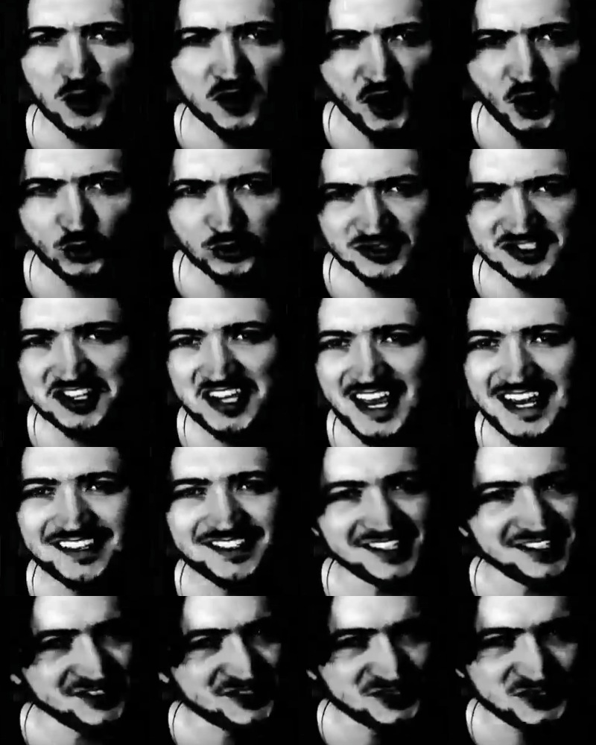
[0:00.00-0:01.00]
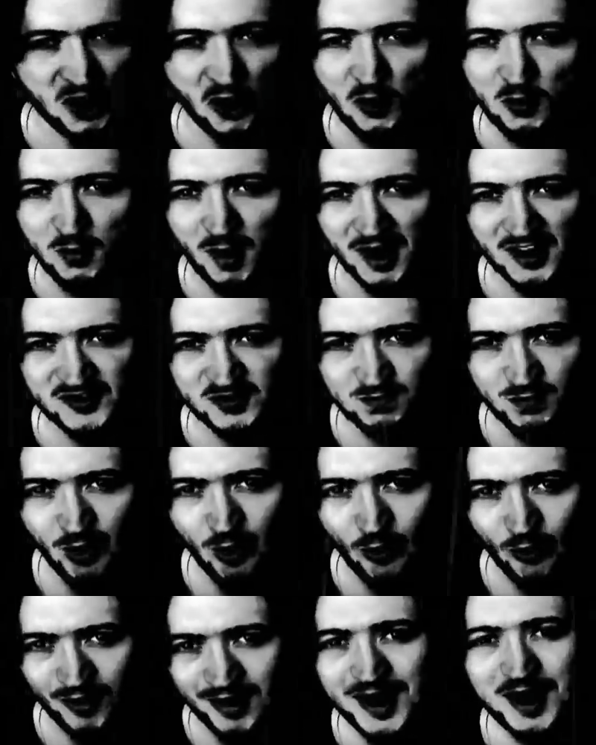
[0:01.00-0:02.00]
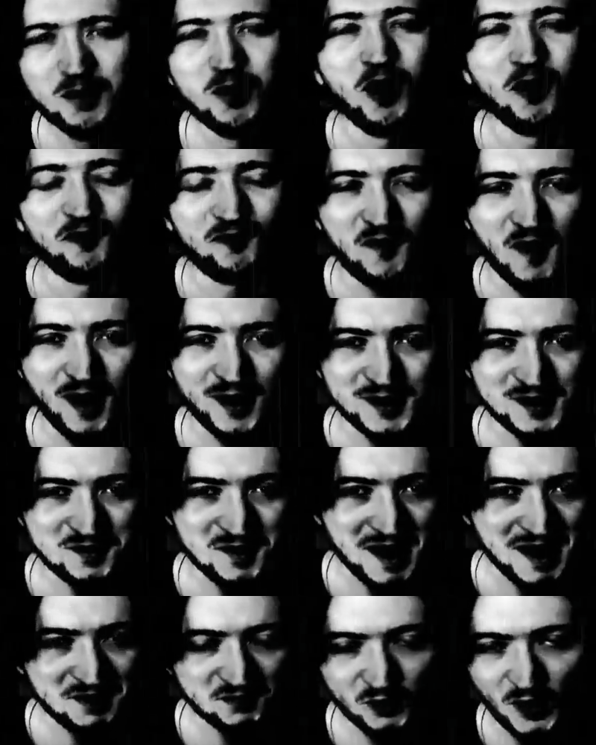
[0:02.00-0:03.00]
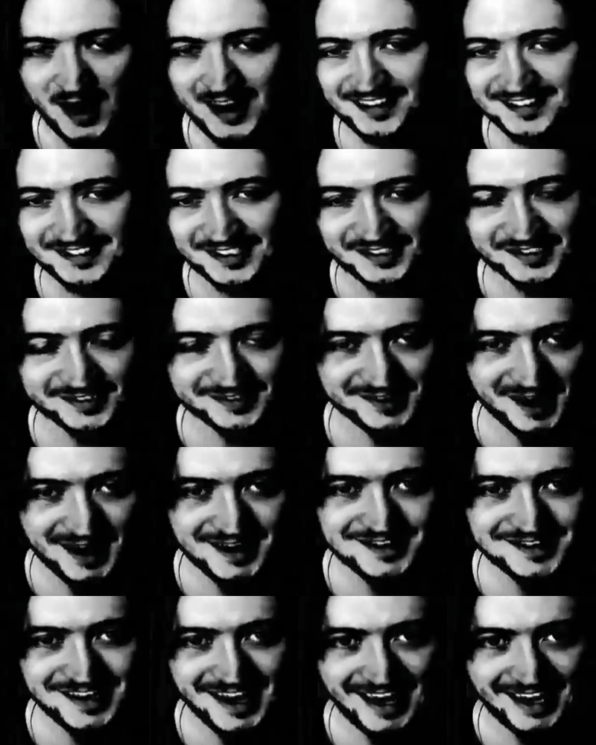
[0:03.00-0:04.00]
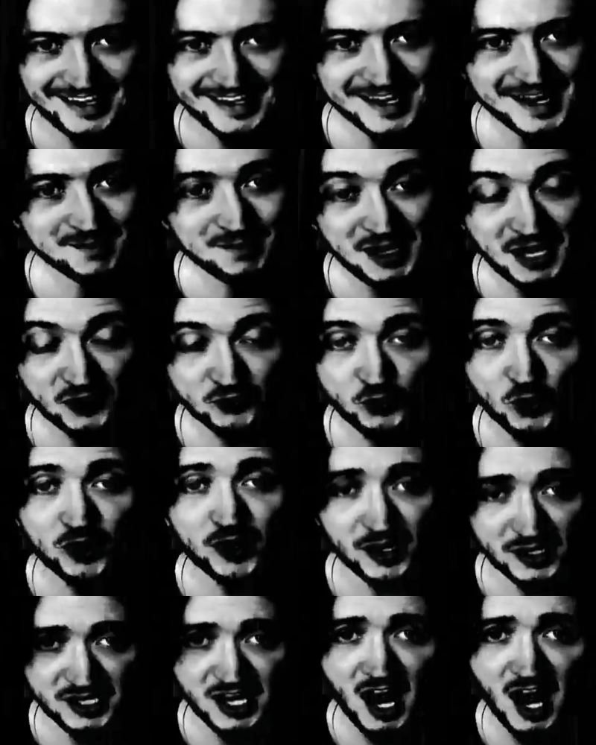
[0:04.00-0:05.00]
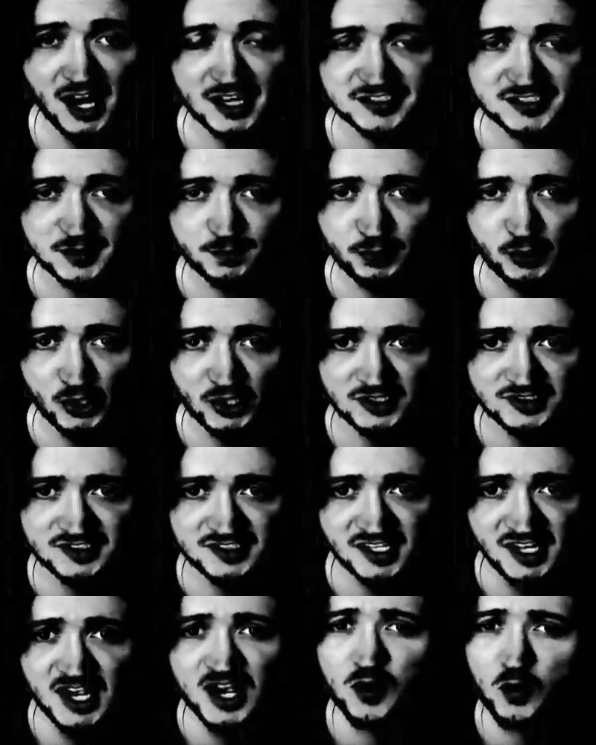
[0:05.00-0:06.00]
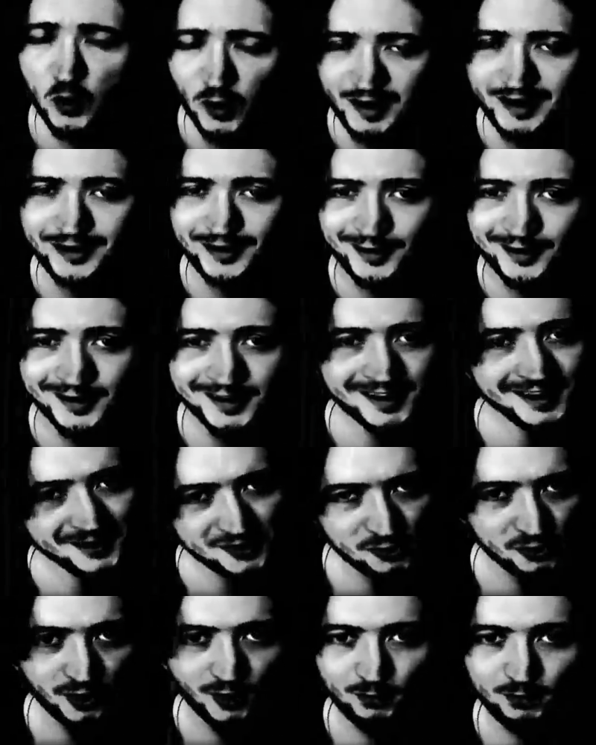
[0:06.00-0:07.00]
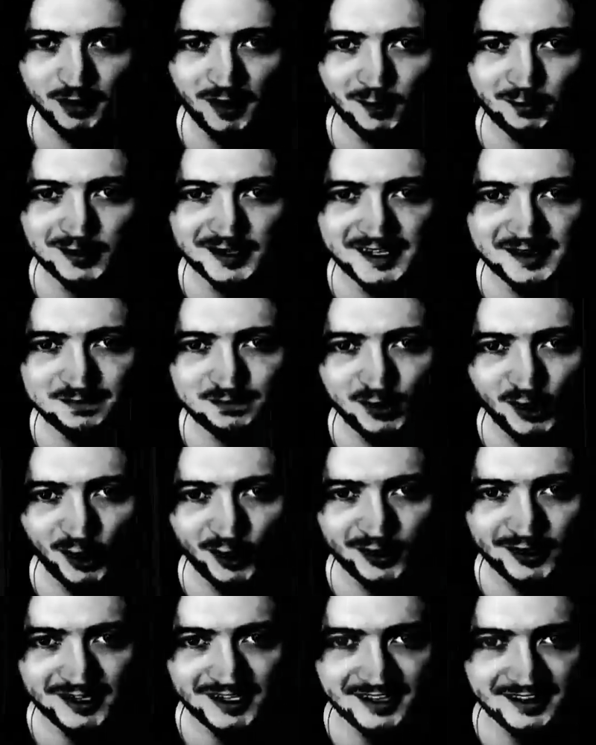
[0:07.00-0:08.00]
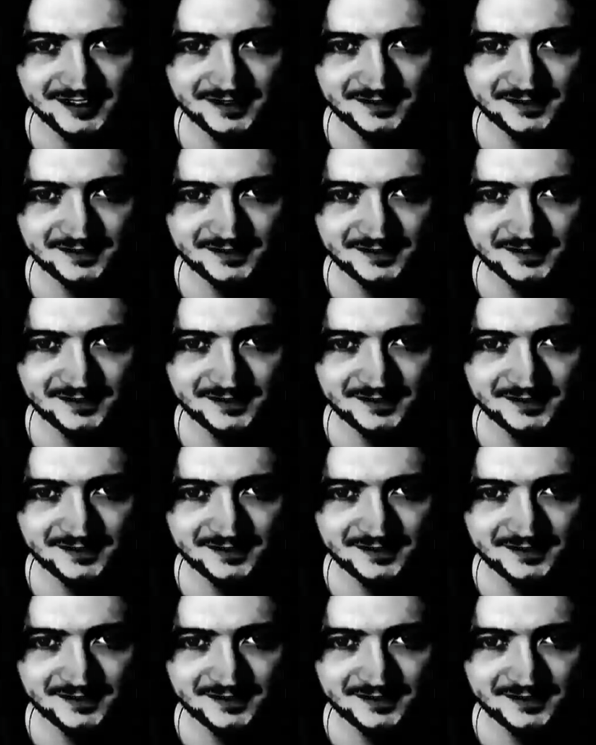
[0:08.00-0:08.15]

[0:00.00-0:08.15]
those things and so much more. We'll fuck you 8 ways to Sunday, because we're a cocktopus. We're the Republican Party.